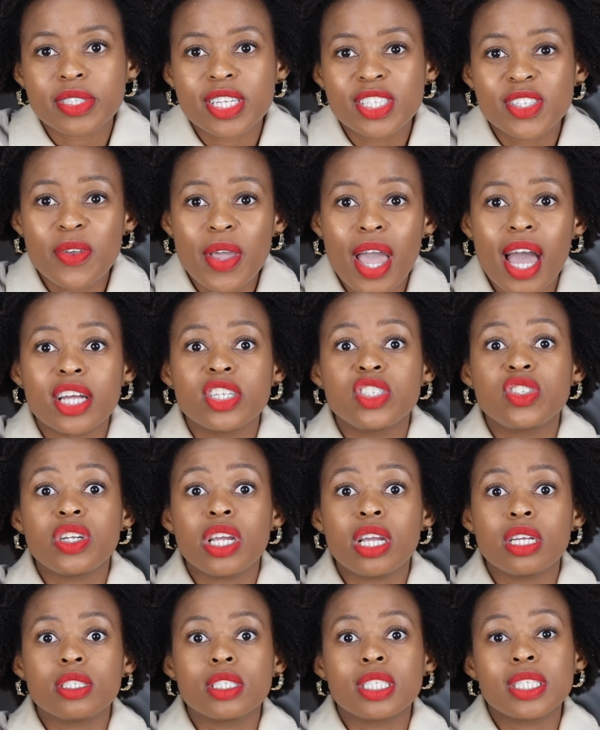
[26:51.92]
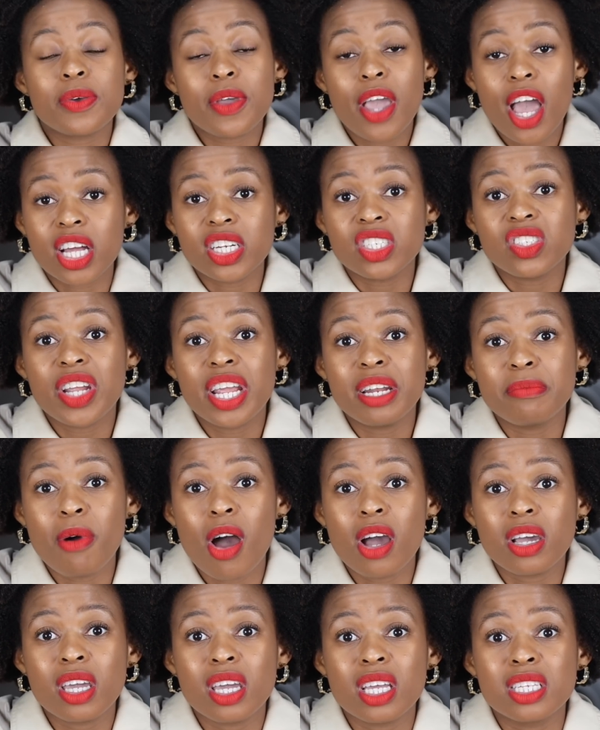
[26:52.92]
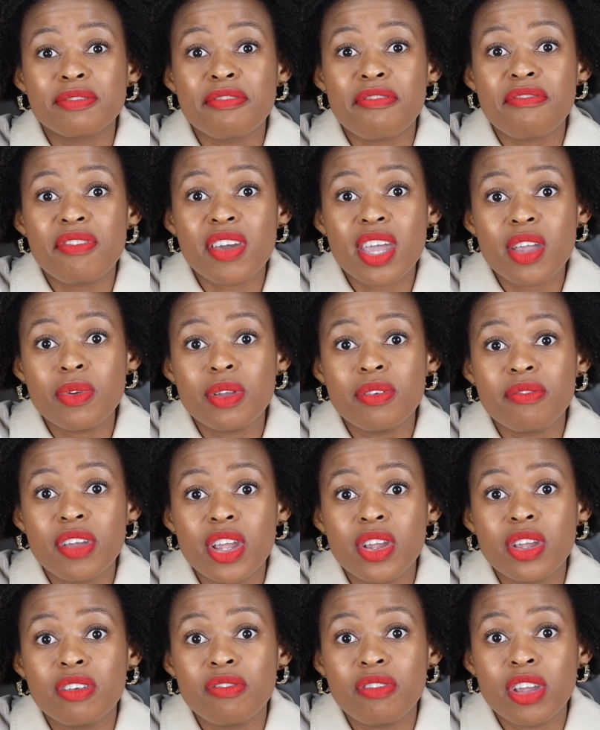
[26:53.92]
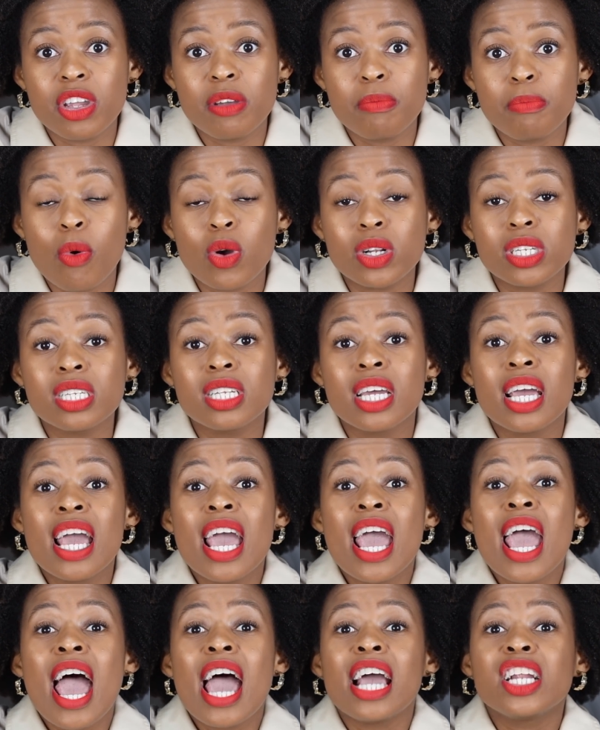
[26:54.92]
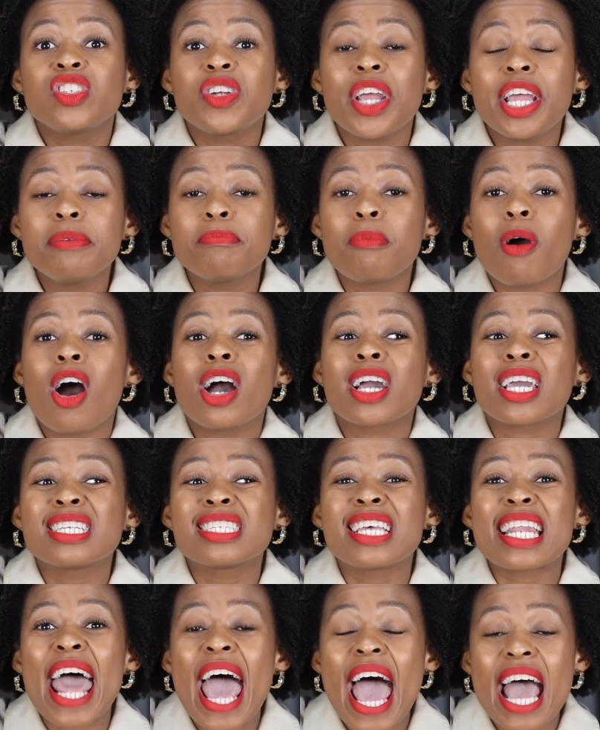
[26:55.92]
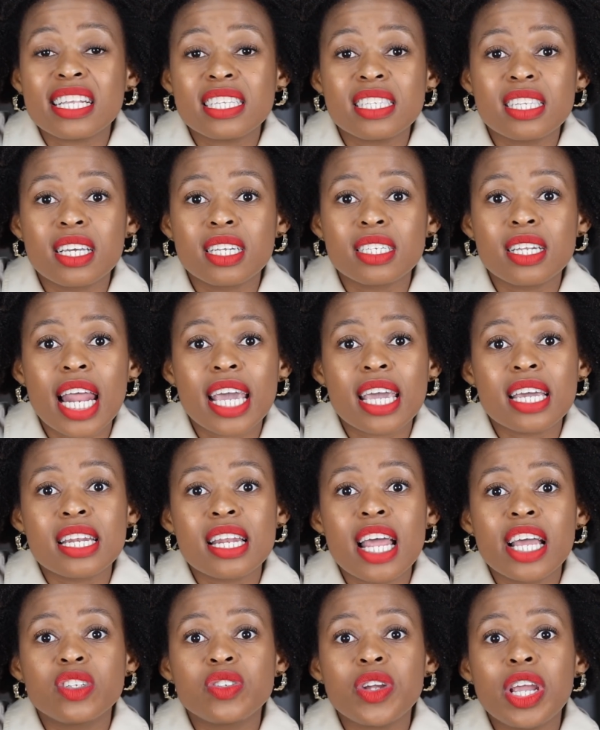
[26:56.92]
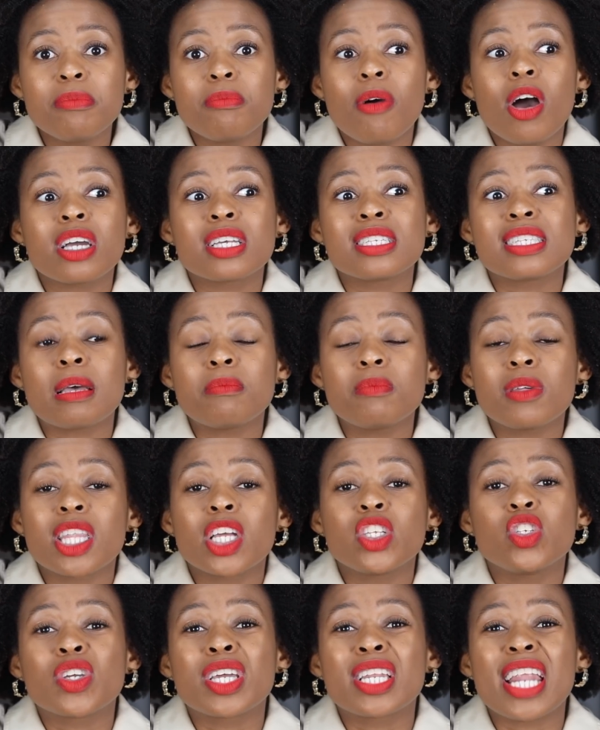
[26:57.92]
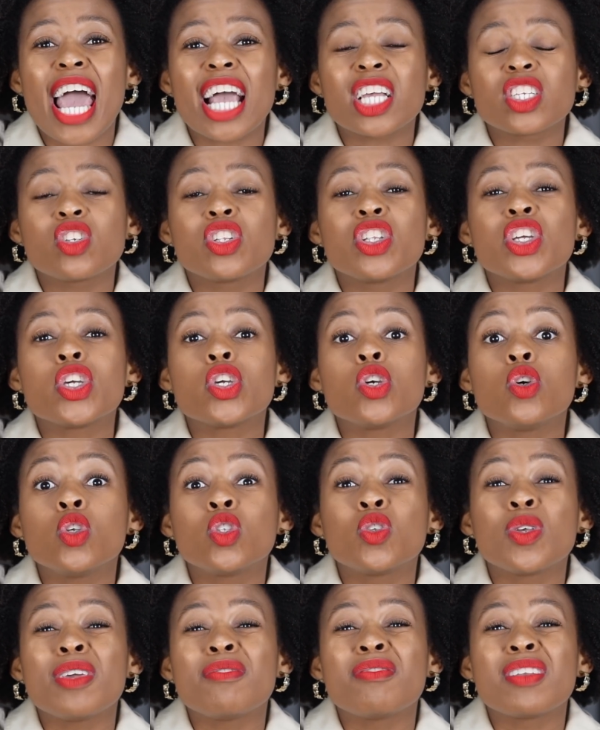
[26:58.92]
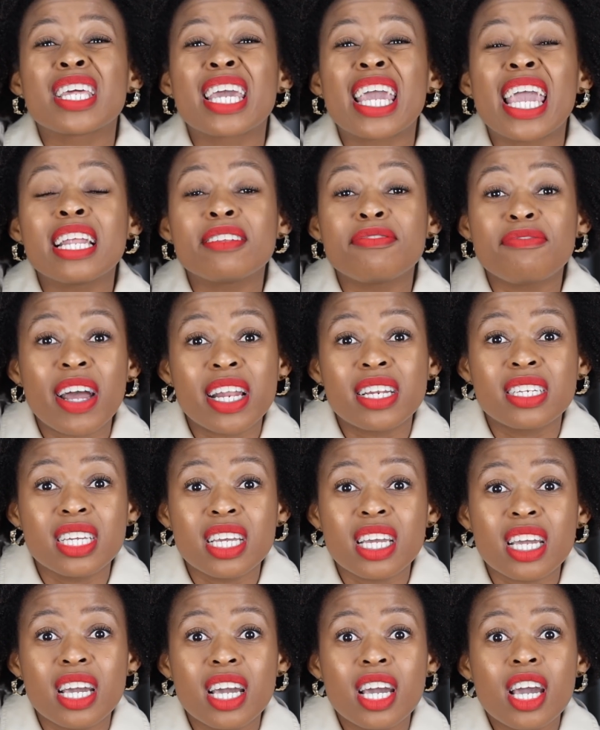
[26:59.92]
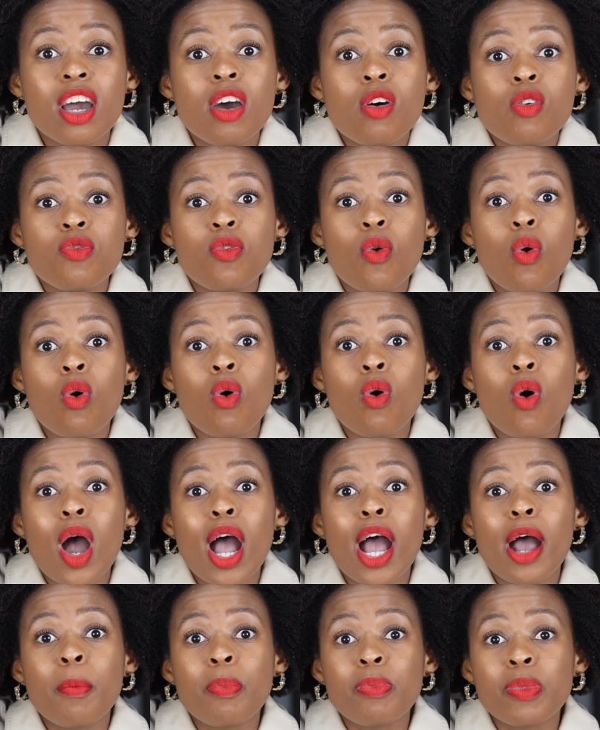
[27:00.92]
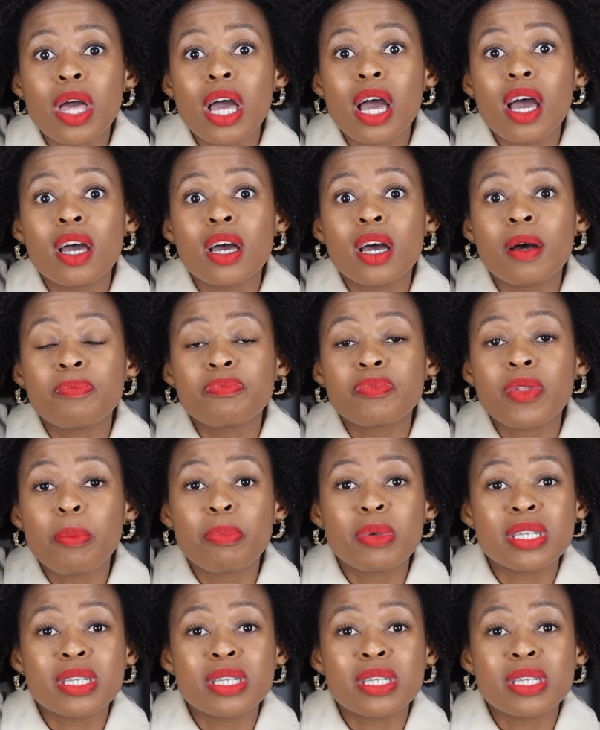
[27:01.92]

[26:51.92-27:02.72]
trademarking is very important. Trademark is an asset. Like a trademark is something that you can actually use to even get funding for a